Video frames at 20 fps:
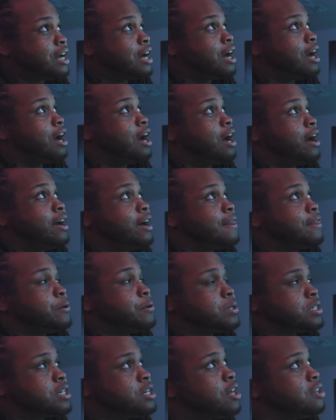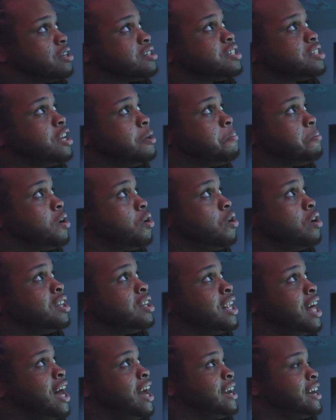There was another snippet
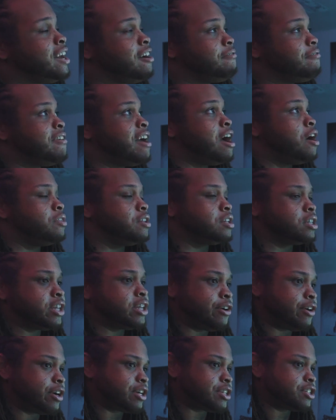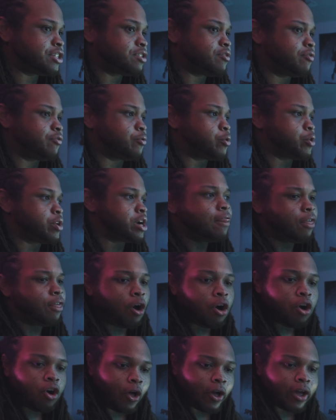online and I found the lyrics for the
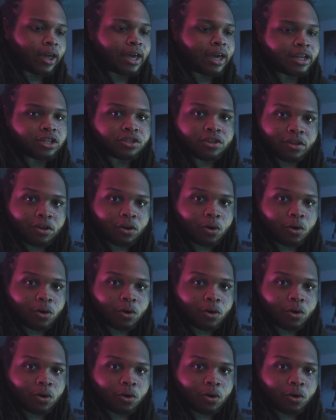hook into the